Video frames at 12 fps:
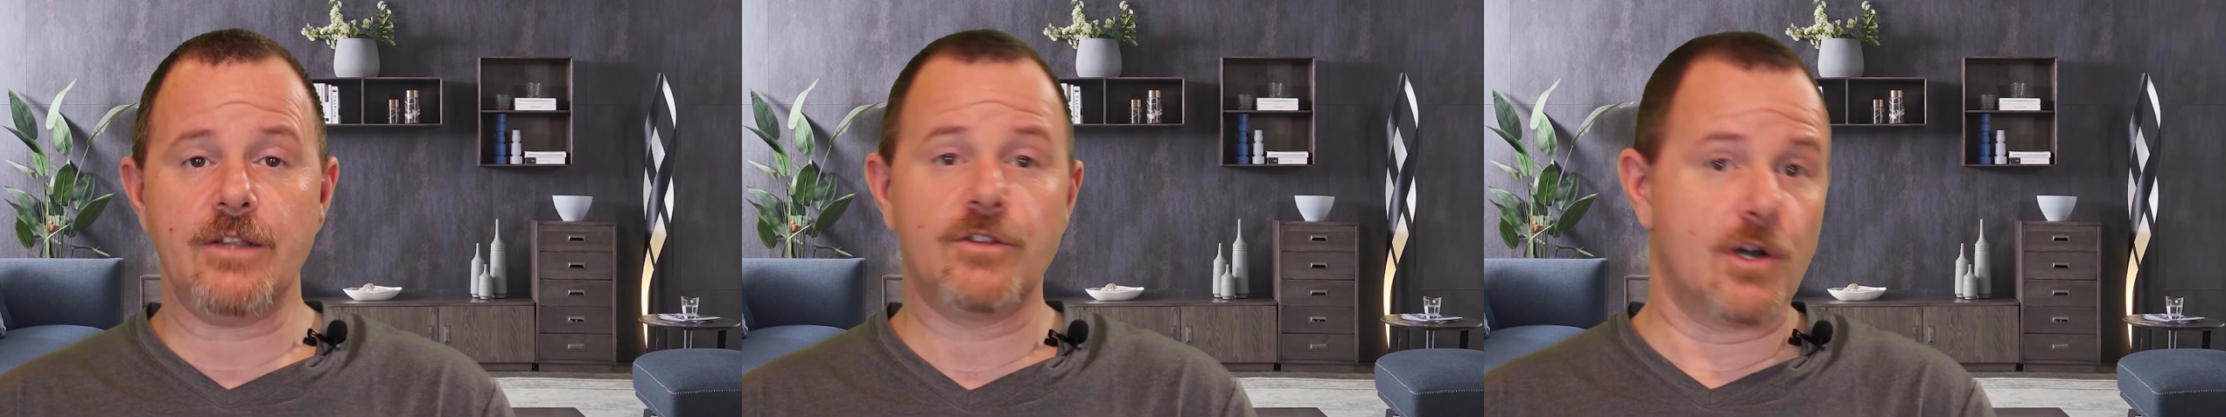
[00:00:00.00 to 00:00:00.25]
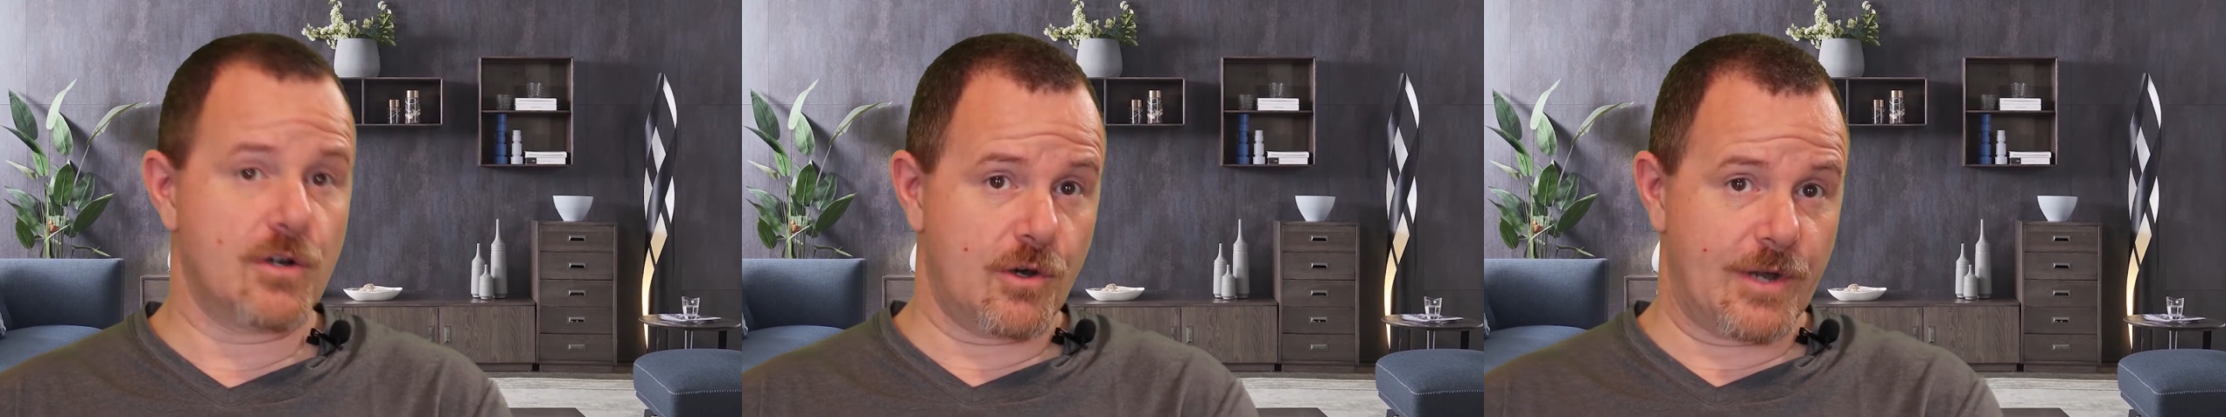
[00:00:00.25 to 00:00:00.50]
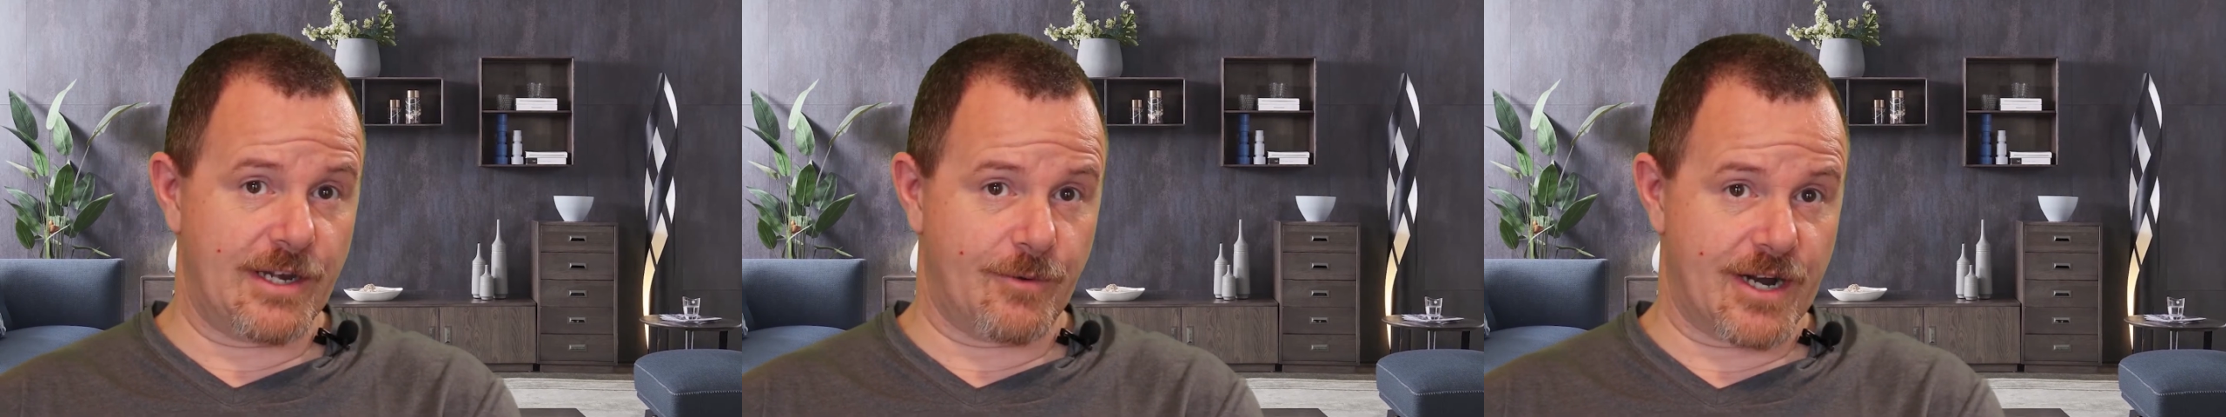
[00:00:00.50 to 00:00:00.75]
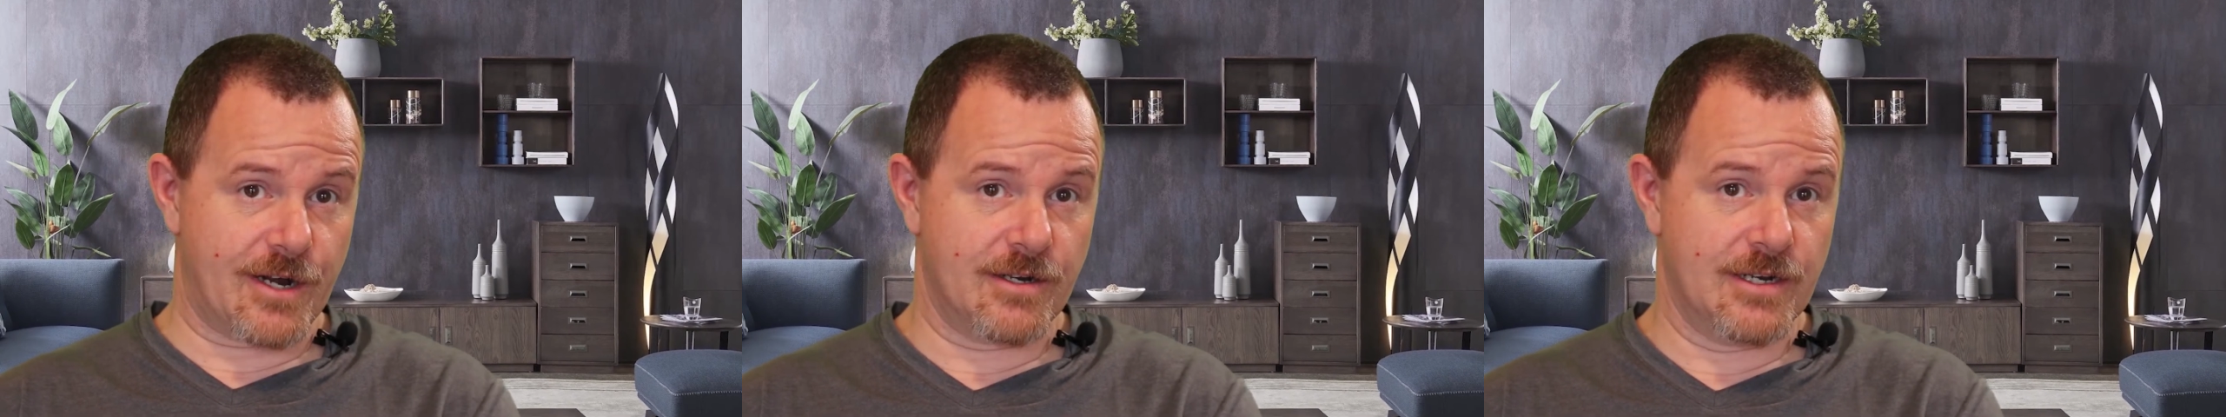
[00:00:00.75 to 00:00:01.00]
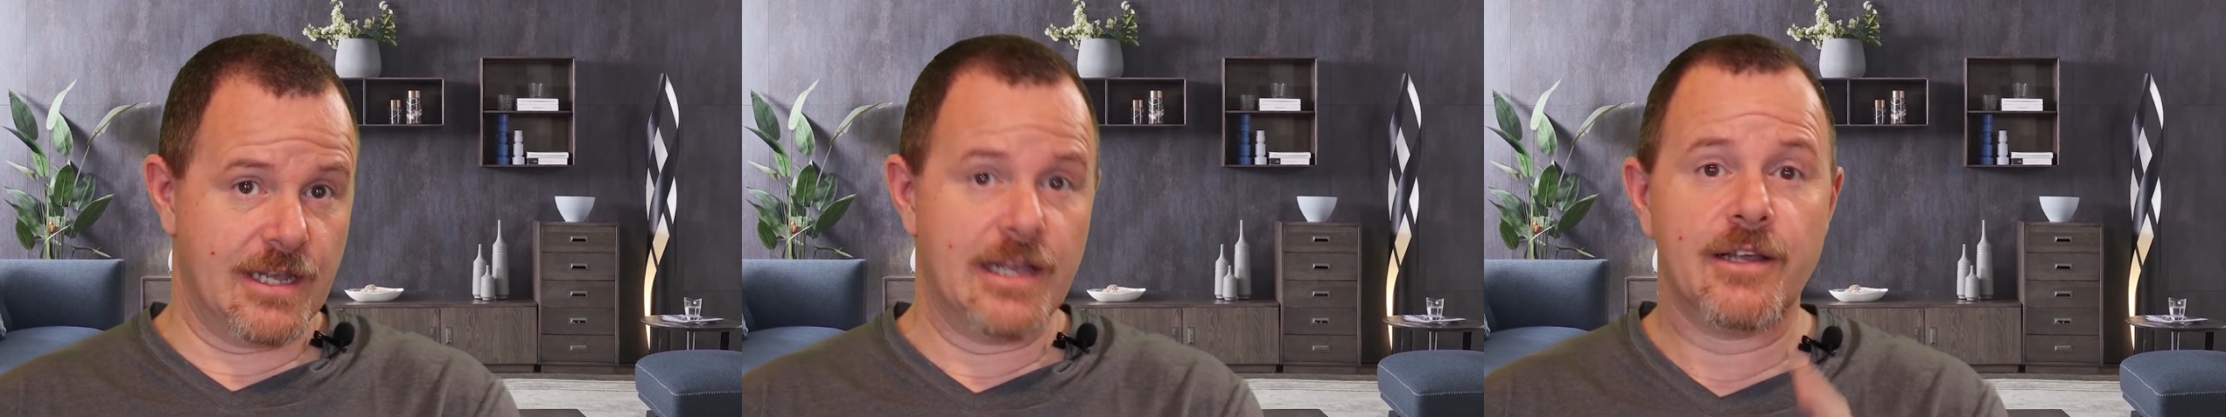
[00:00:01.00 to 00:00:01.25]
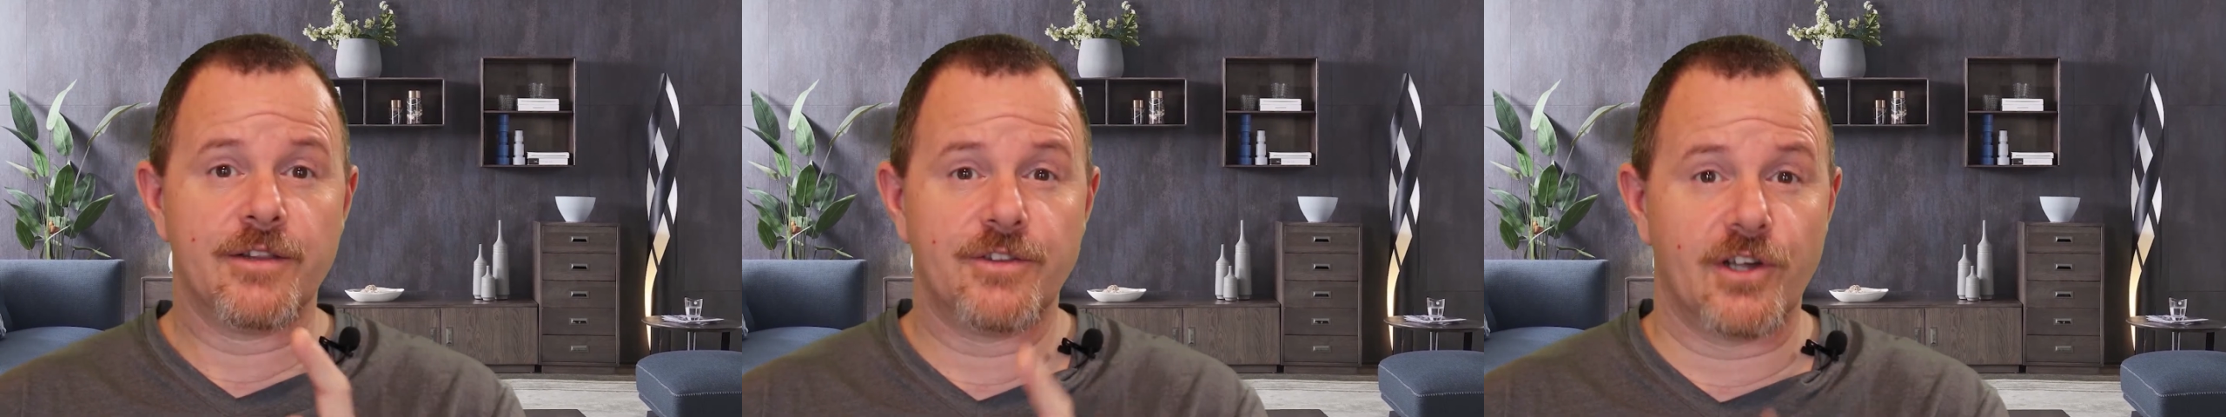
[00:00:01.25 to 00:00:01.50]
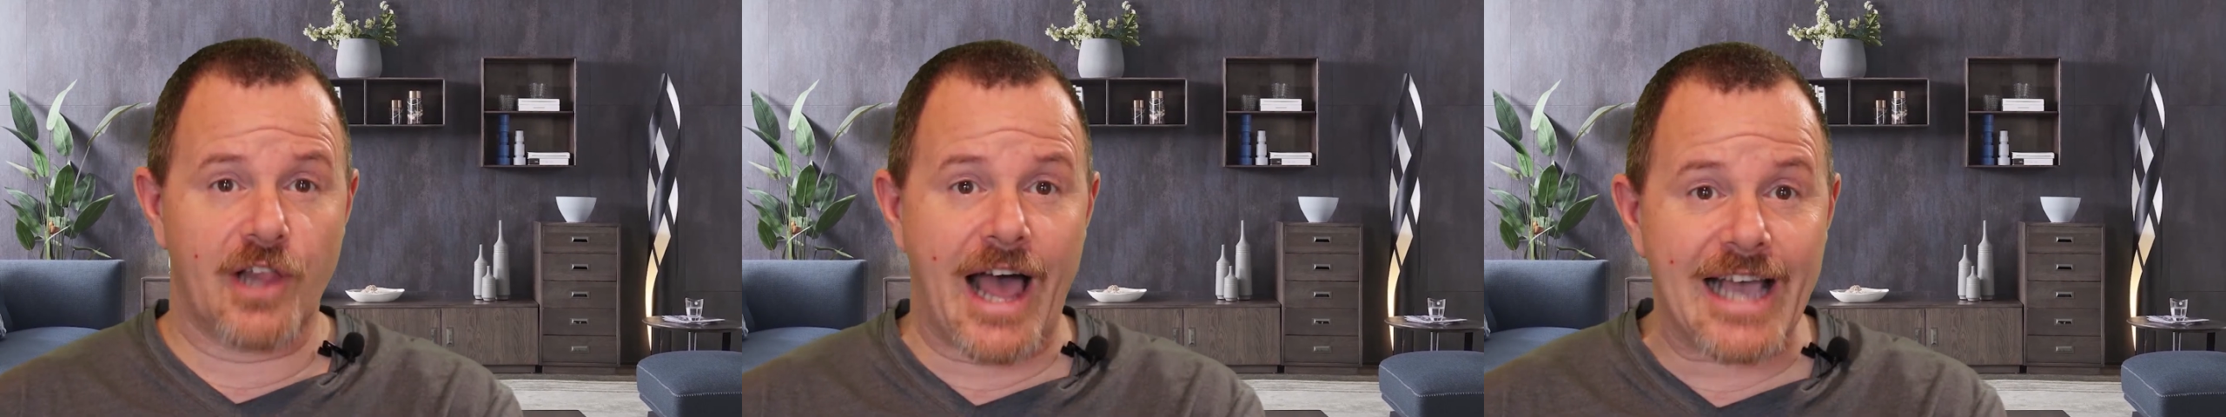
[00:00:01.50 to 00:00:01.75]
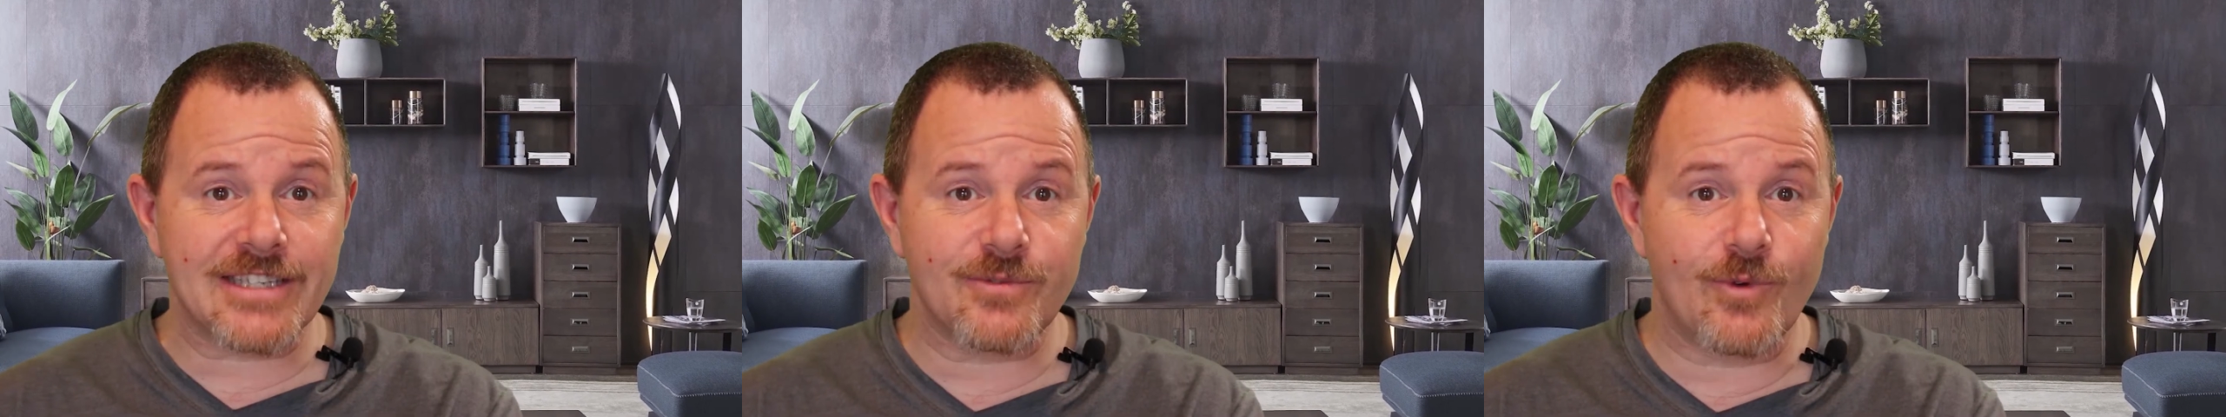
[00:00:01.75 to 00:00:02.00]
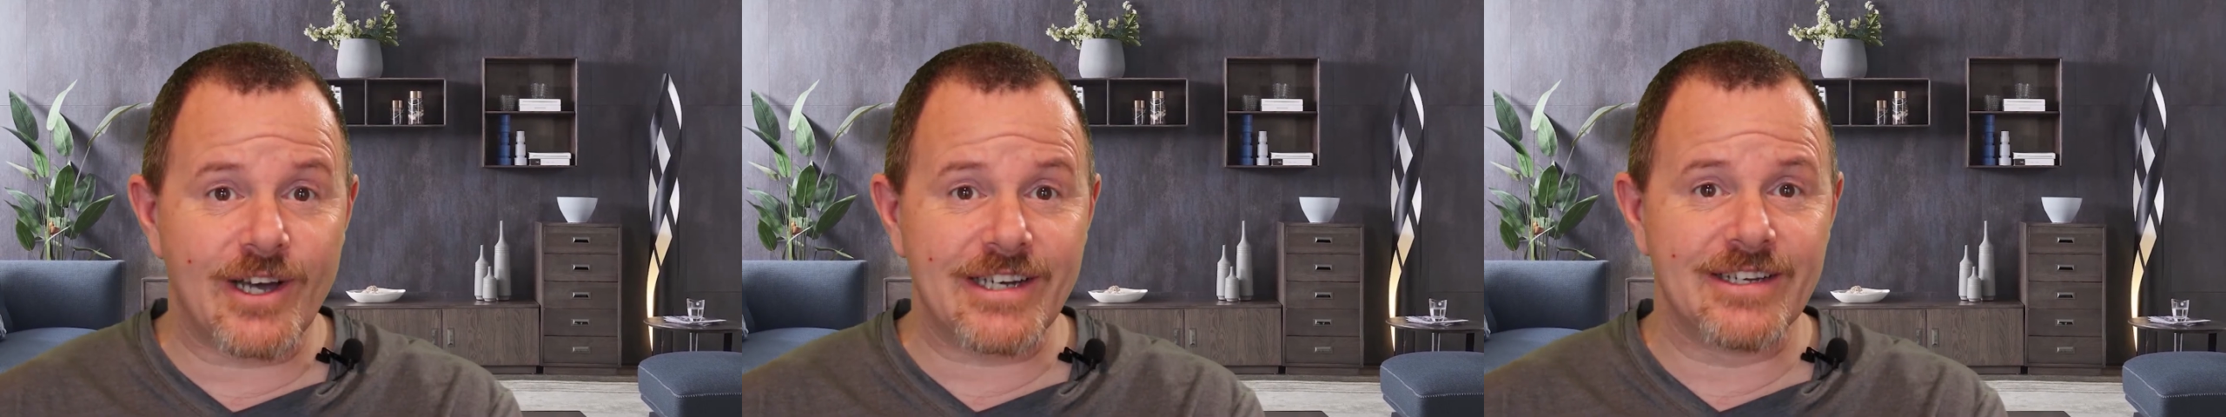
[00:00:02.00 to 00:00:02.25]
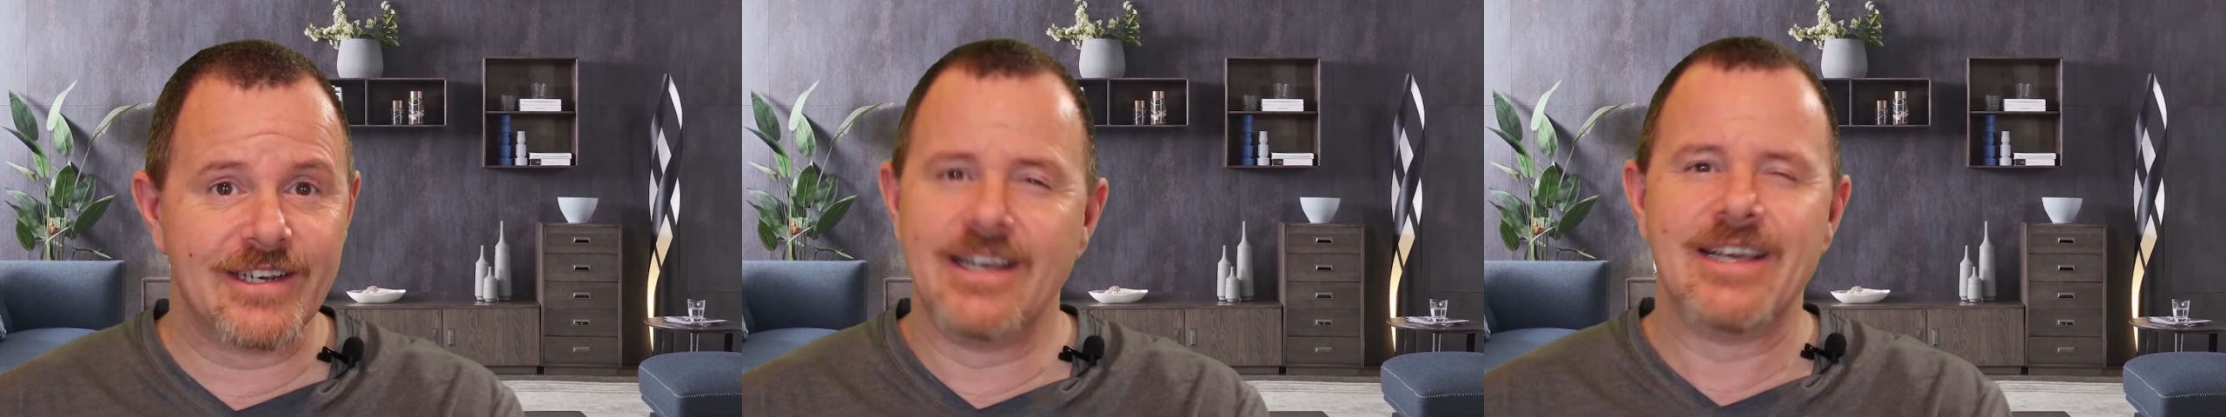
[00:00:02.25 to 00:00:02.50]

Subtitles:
Don't go anywhere. The last one